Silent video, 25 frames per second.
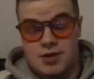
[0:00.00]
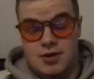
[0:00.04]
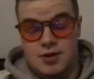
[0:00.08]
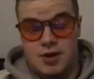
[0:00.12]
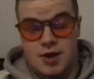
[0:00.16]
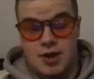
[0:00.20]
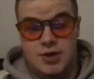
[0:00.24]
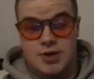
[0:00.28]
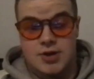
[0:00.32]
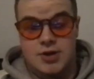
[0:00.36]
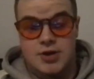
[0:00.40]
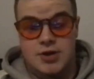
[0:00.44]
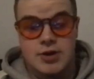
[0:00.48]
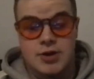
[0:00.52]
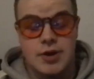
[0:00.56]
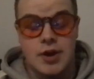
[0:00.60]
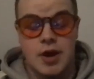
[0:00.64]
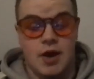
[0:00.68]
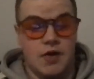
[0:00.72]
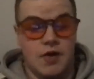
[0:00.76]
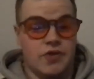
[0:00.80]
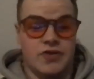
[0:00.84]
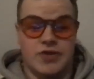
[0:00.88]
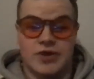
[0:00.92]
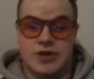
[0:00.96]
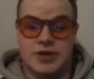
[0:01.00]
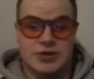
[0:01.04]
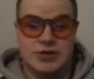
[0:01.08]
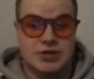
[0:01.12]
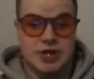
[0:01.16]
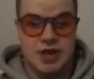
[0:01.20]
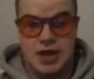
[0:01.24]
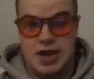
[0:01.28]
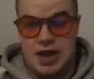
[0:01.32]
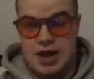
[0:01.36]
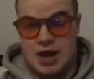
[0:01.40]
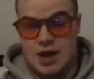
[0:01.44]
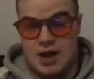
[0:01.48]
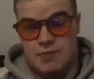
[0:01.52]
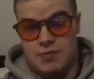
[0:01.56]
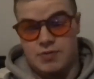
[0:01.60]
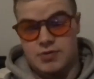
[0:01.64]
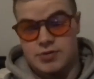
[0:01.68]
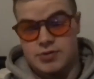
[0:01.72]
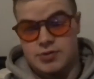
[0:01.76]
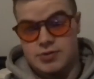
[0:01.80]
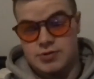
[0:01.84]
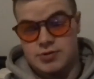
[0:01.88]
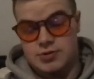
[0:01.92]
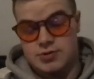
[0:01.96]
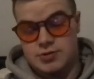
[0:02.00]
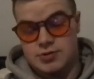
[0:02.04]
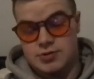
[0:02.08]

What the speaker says: like nothing is going to happen.